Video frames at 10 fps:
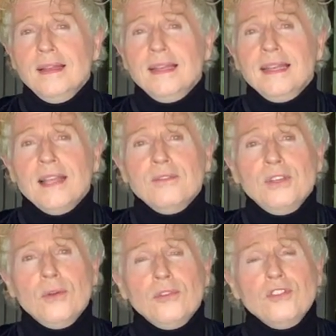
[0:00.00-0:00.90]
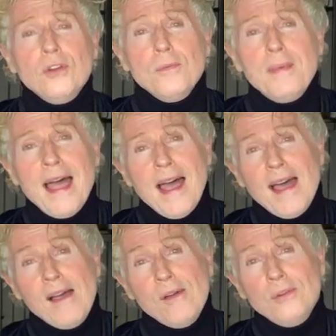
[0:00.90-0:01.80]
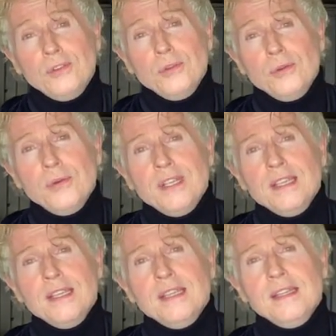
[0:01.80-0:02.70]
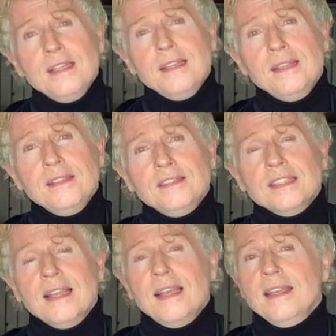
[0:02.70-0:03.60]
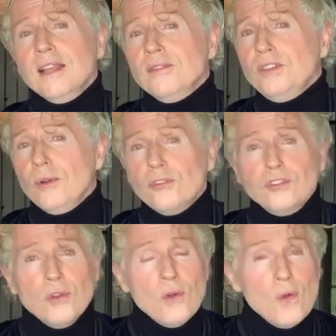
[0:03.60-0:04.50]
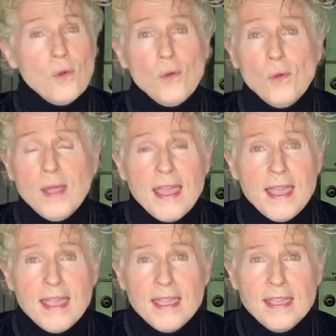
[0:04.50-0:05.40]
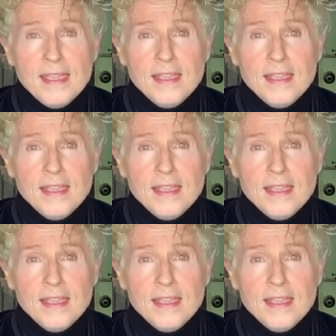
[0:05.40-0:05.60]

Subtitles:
Love knows no boundaries, love knows no age.